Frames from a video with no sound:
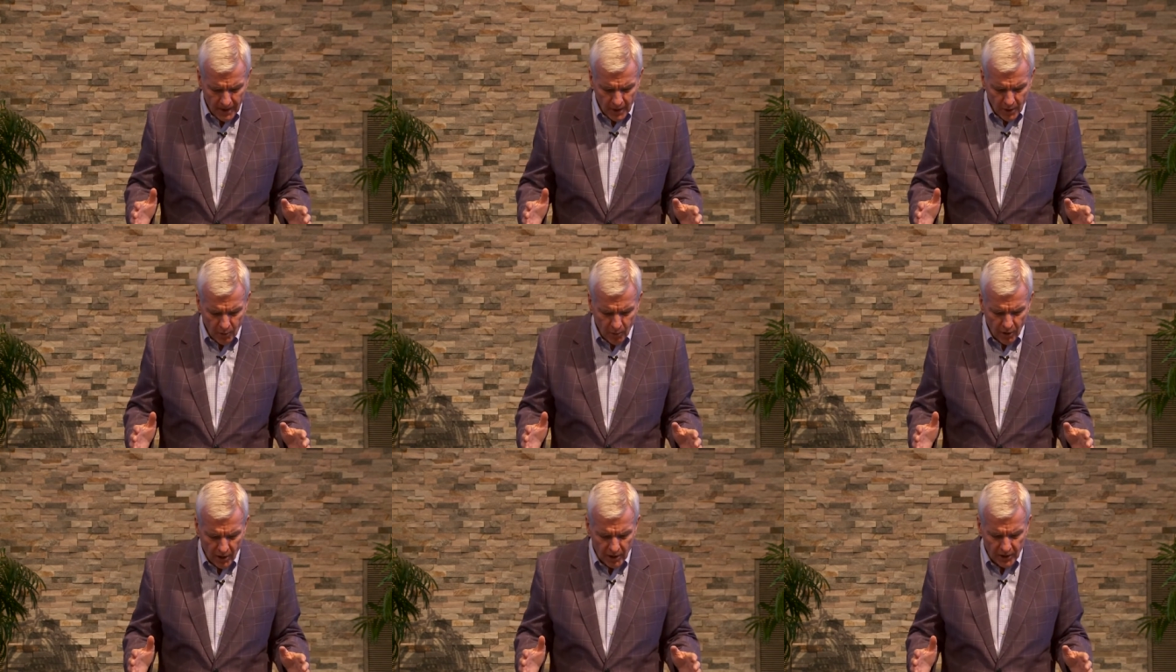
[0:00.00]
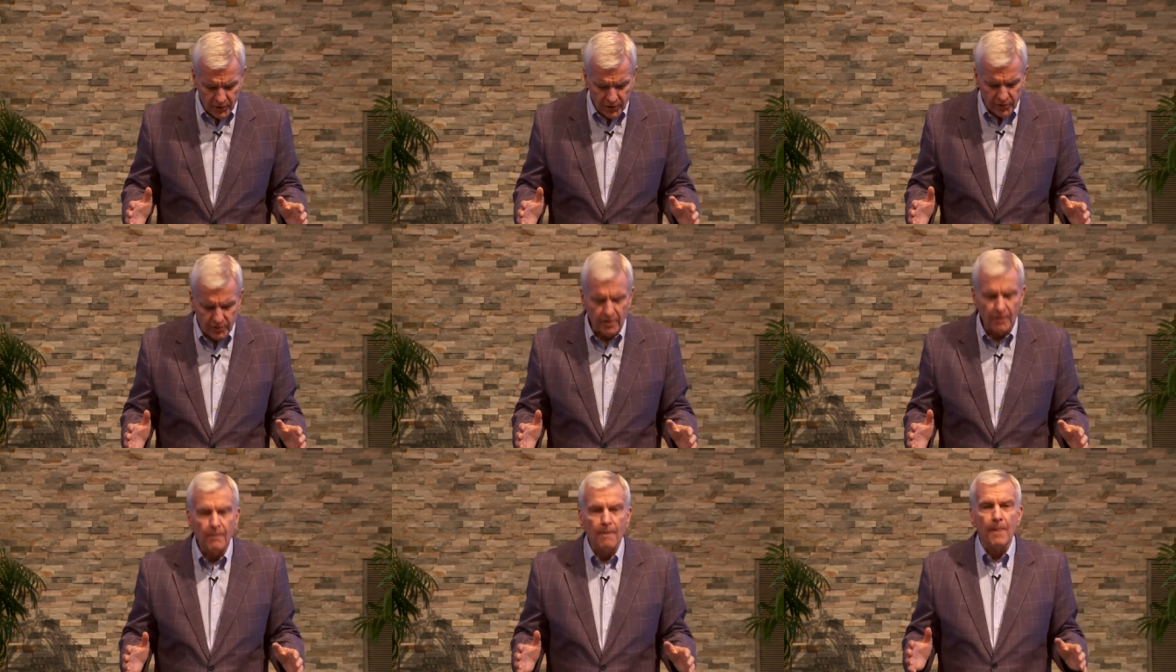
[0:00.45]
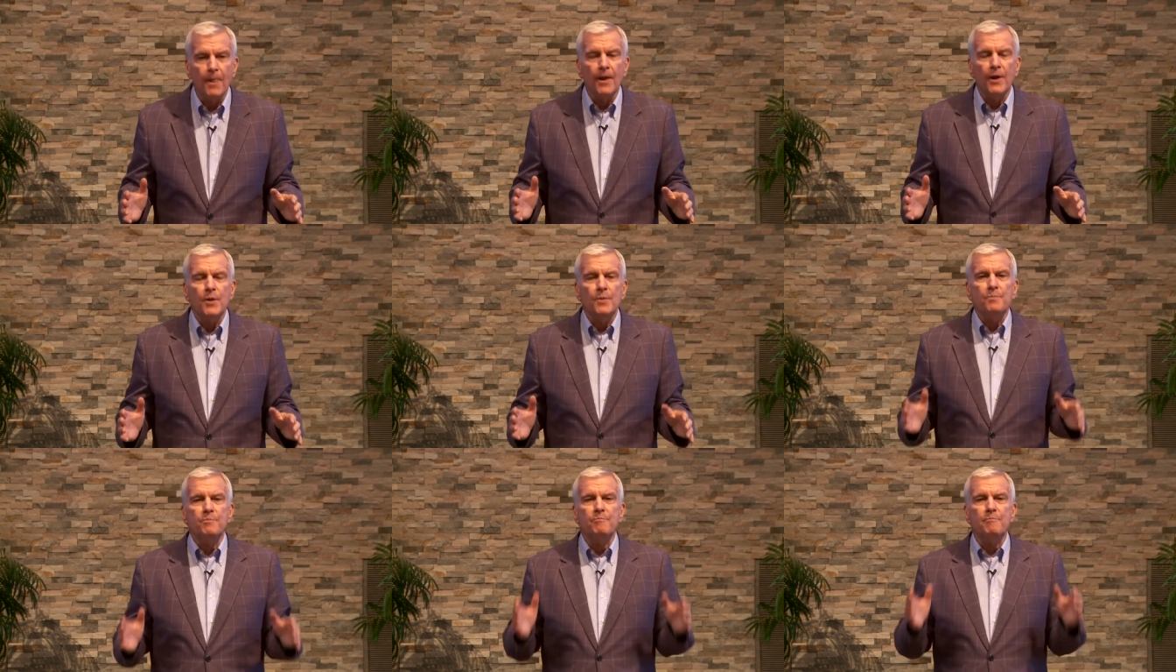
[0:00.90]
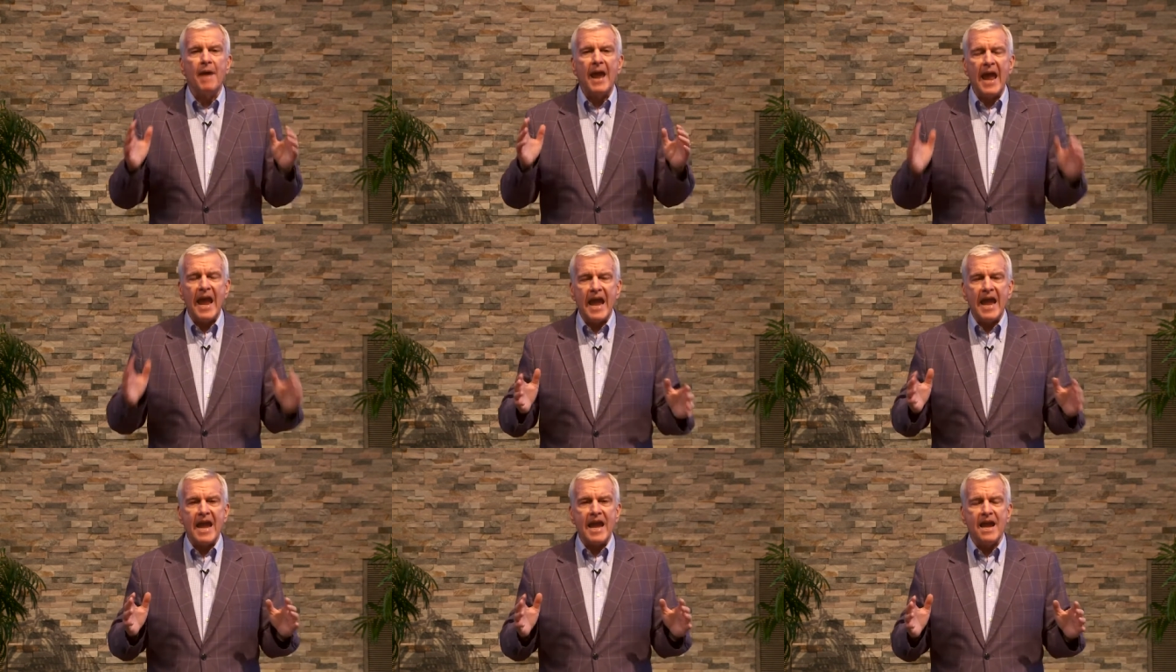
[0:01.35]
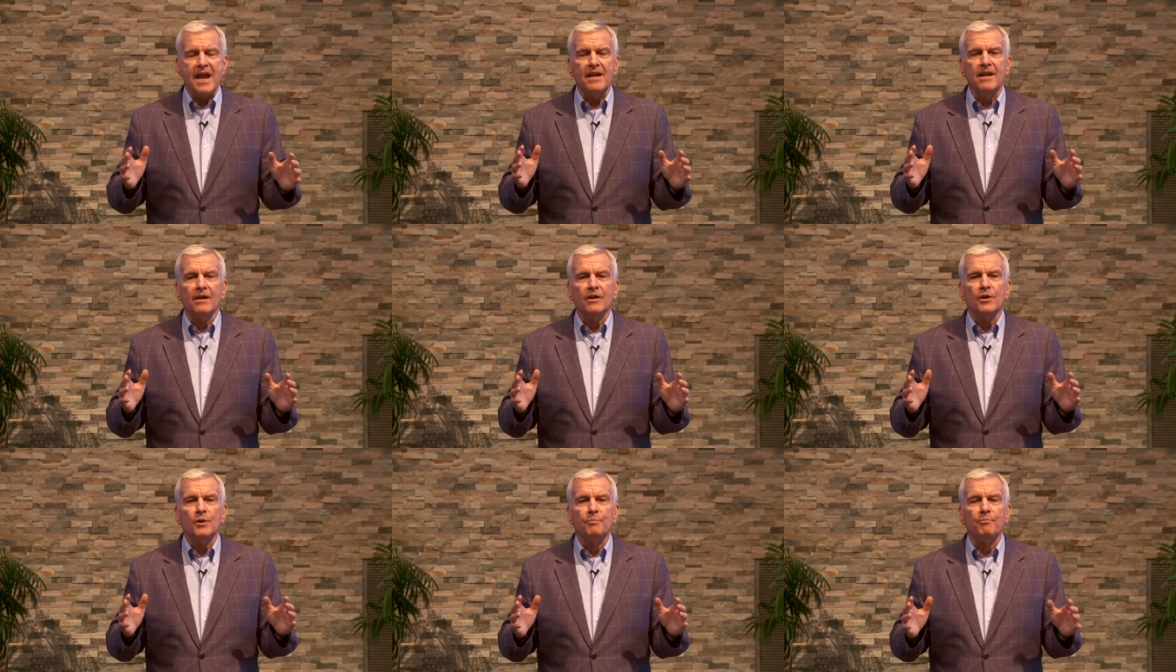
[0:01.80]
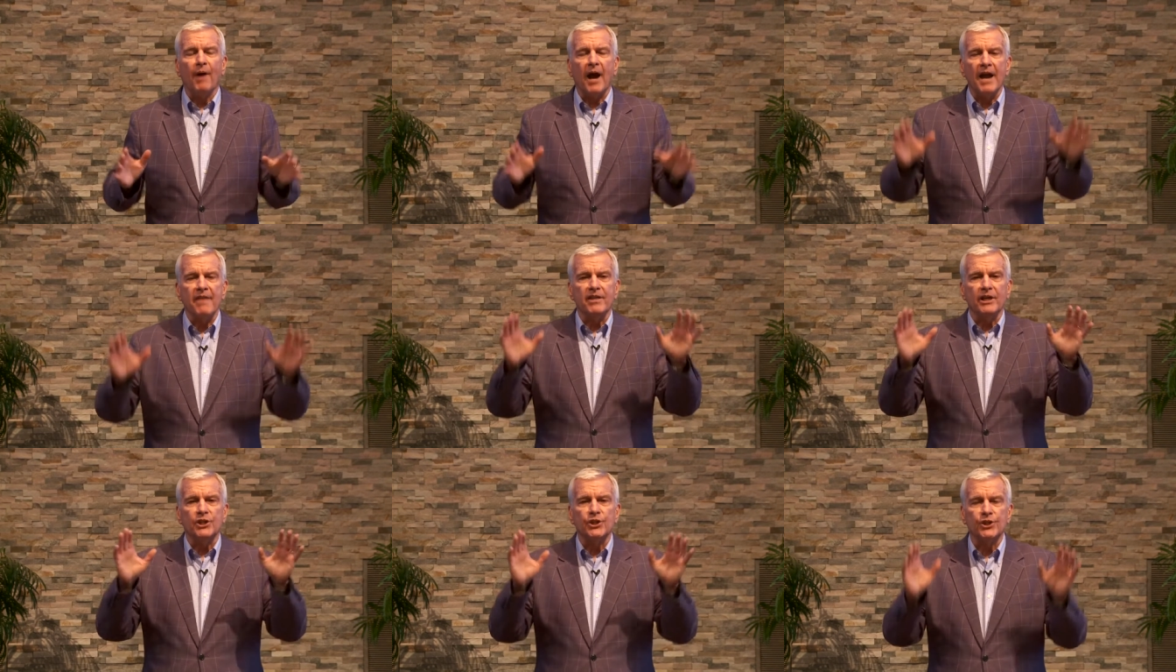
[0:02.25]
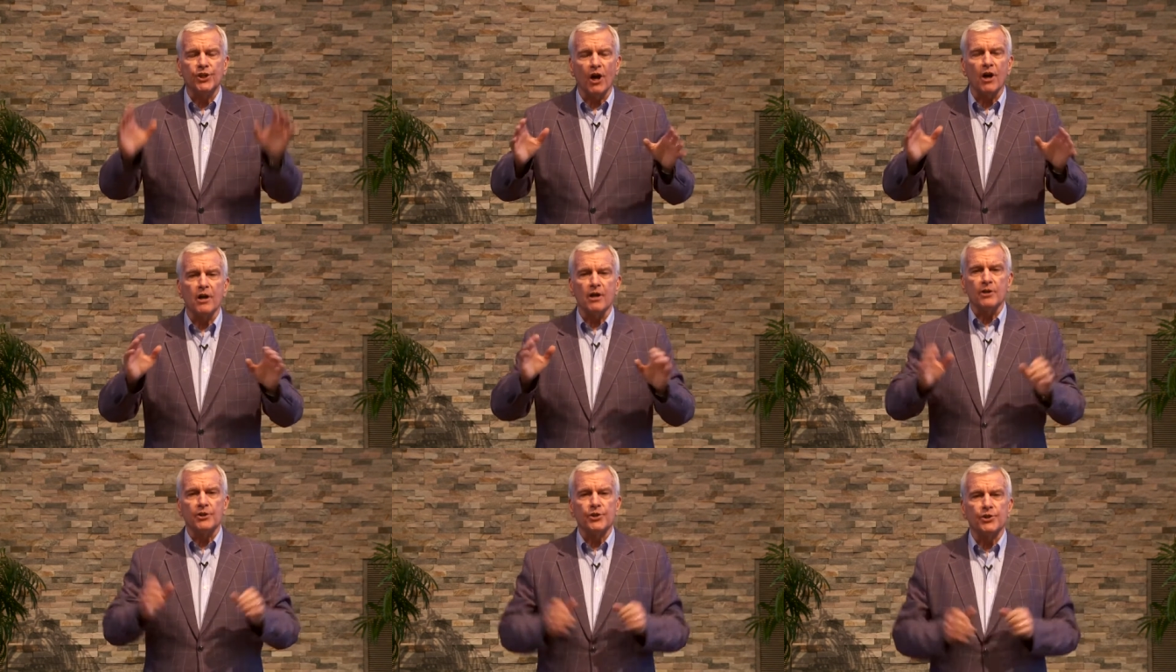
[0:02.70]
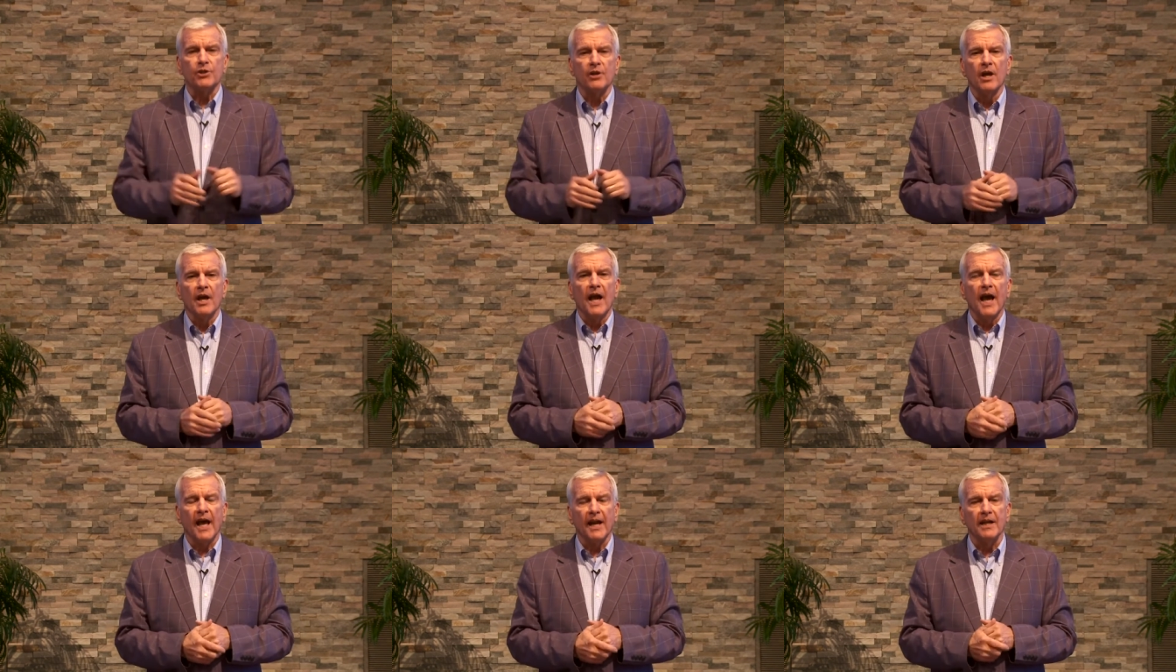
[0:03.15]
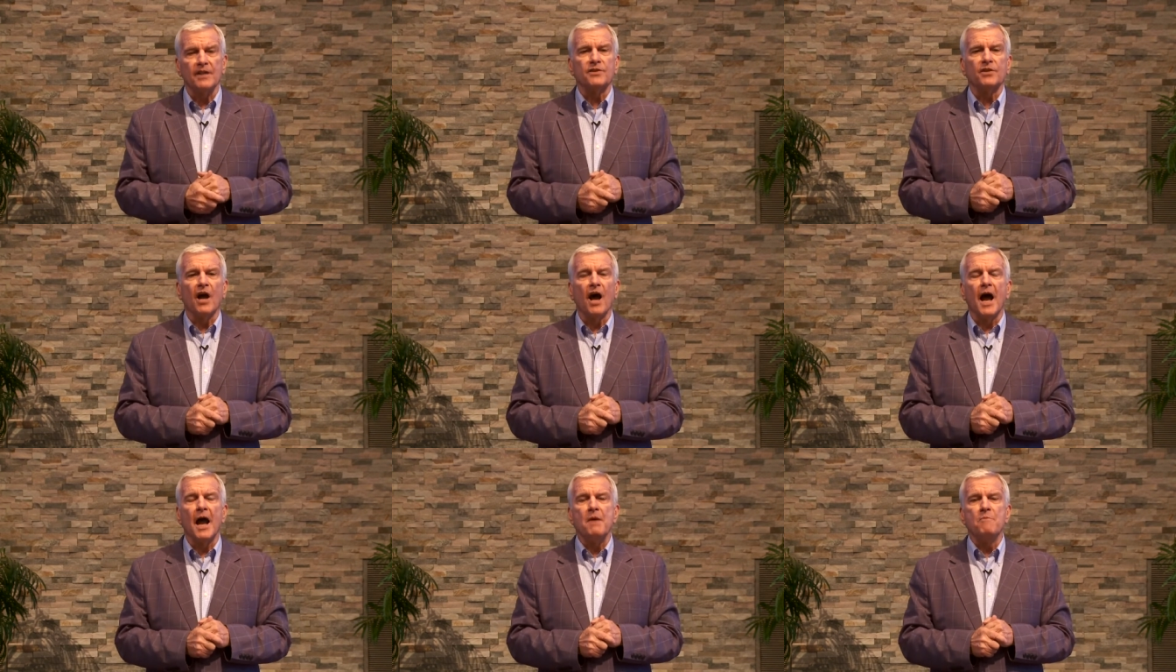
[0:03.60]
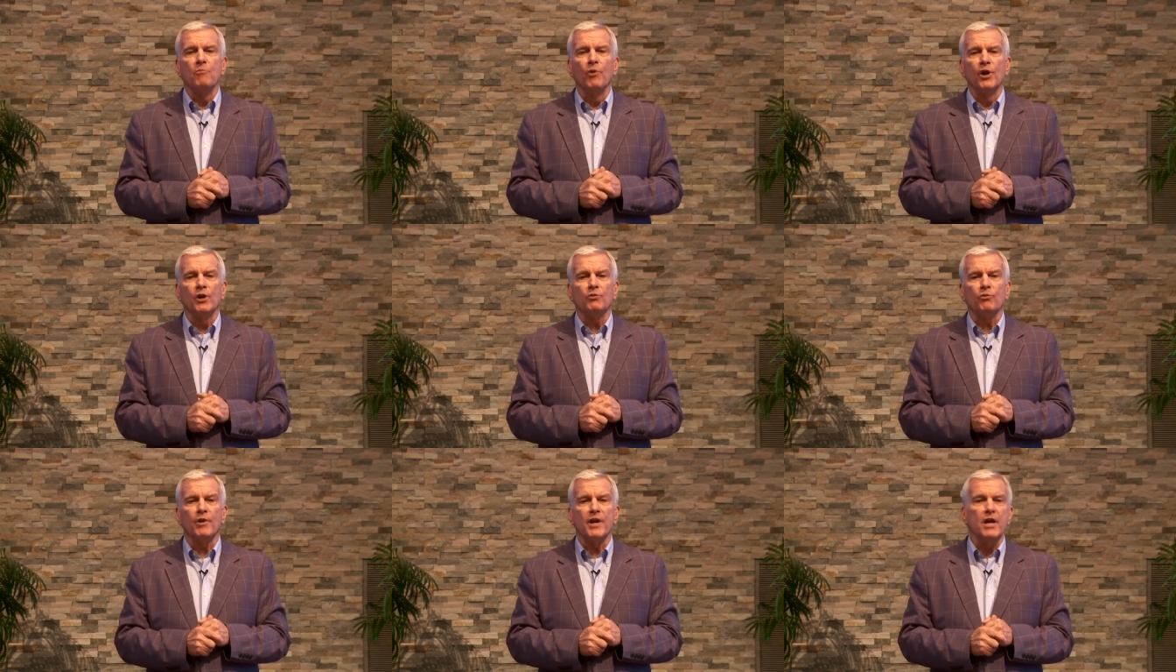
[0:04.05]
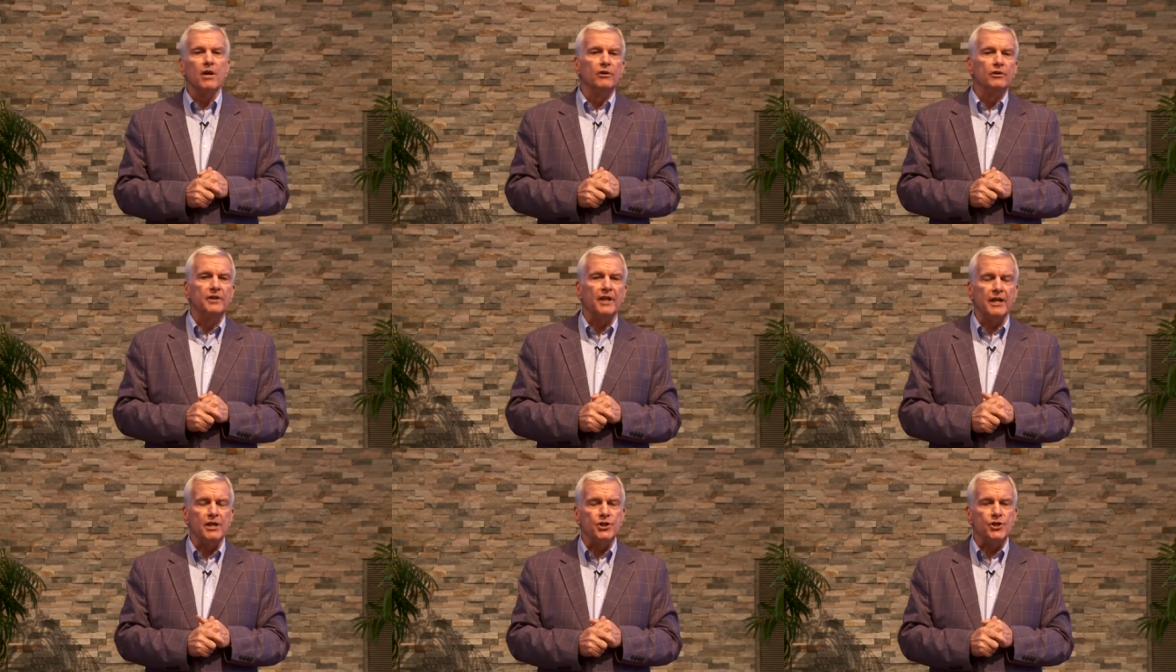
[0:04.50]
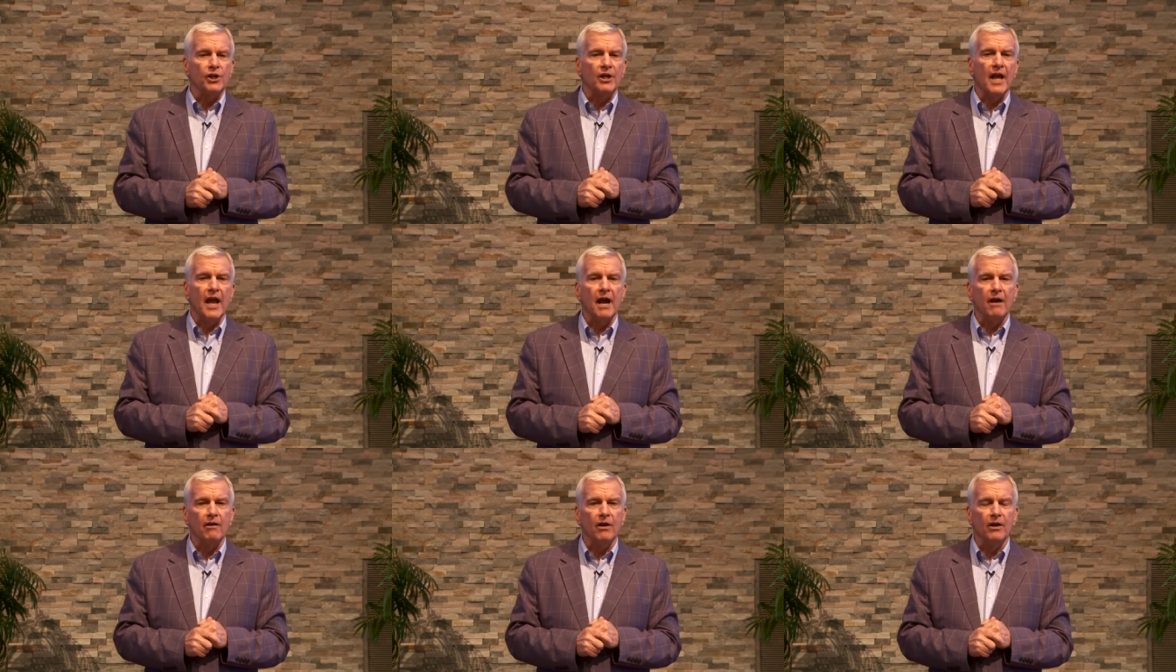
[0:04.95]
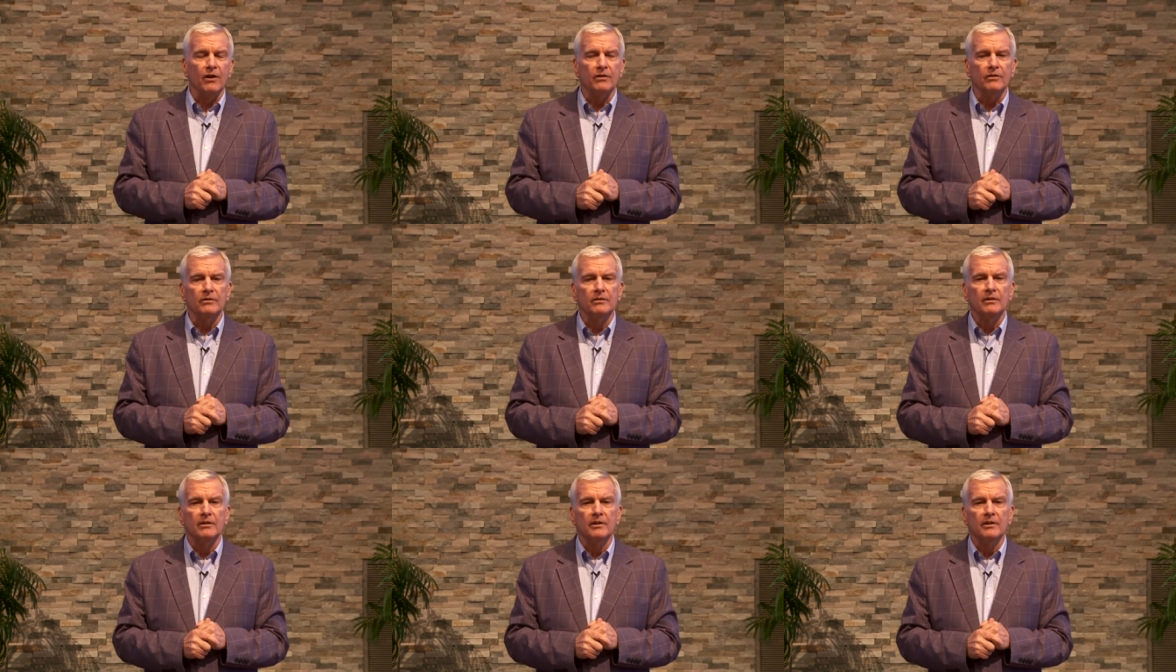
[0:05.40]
was made by the church at a time when Rio de Janeiro